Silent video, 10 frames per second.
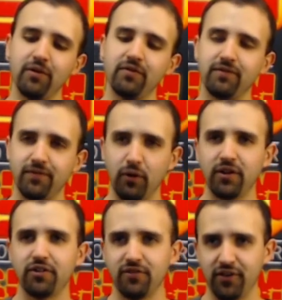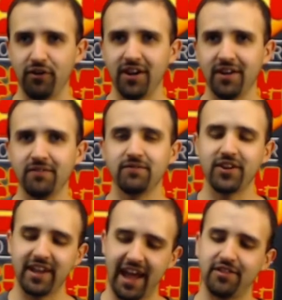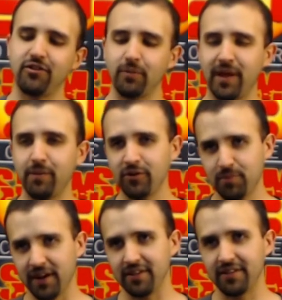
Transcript: Focus or Fury to cast or upkeep their spells.